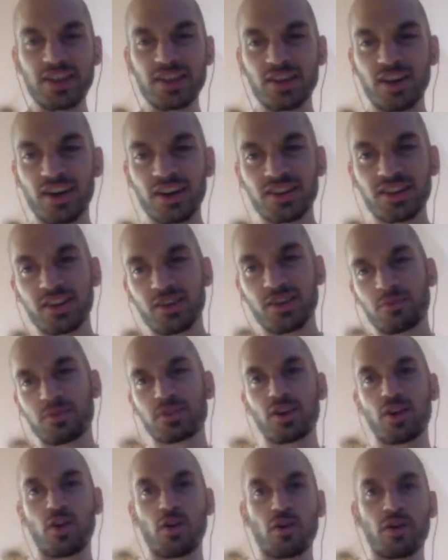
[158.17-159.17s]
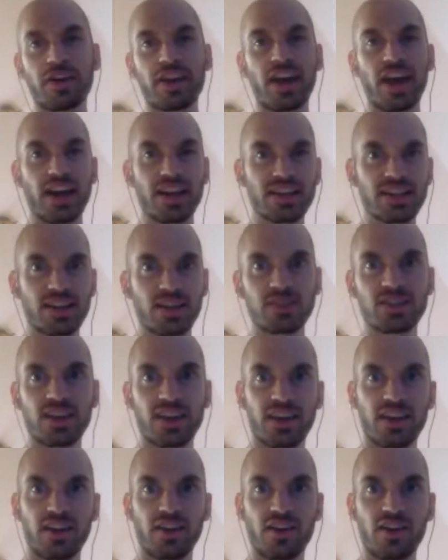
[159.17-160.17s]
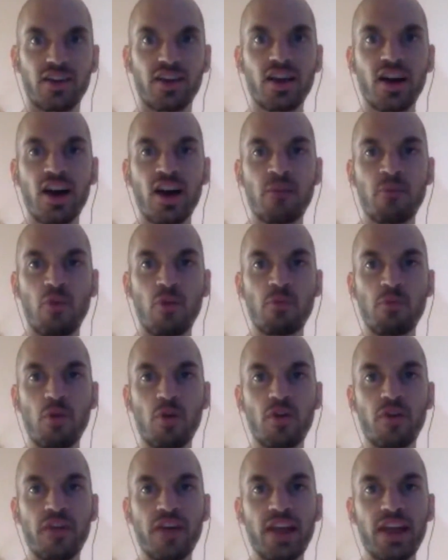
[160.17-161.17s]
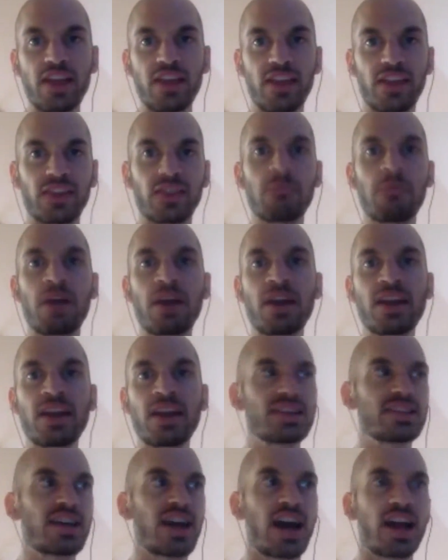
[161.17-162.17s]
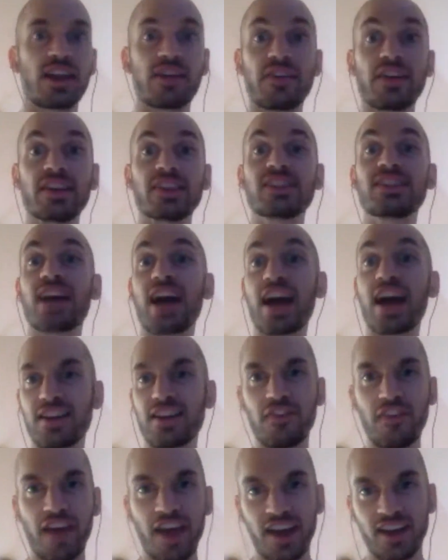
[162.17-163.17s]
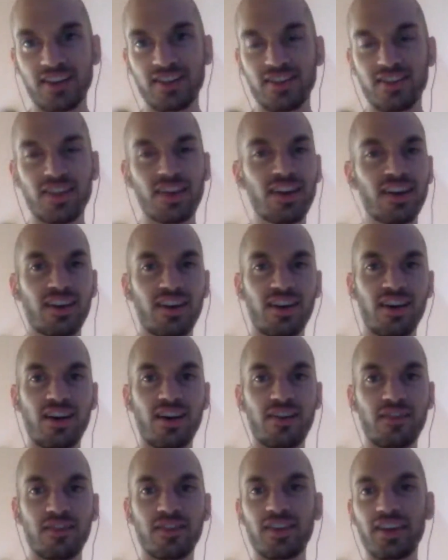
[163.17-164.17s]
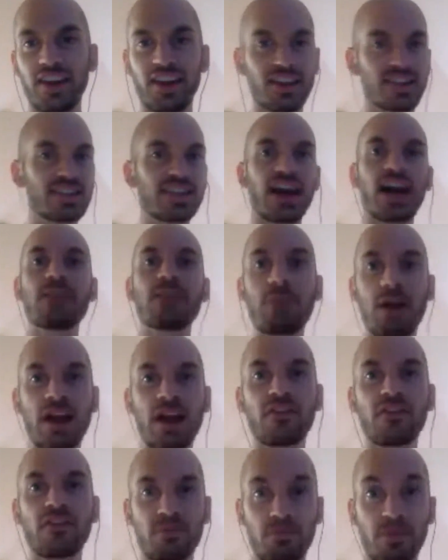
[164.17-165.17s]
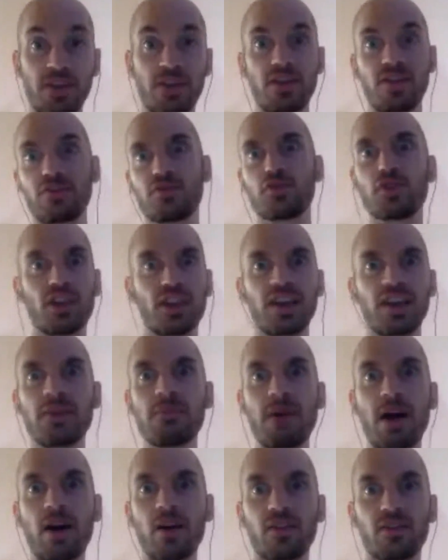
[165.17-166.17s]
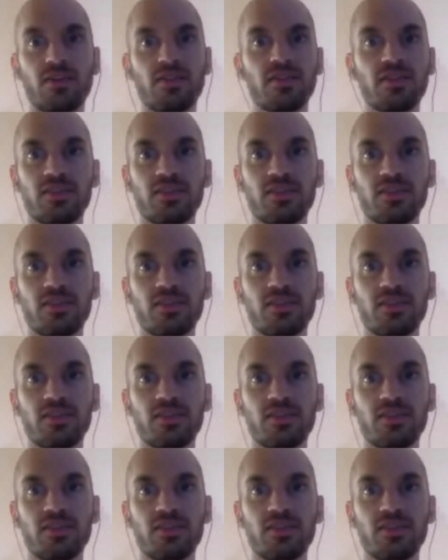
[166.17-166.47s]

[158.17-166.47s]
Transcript: Oh, yeah, it sounds like you're more motivated. Like, the money is kind of a side effect of, like, a side benefit, but it's really about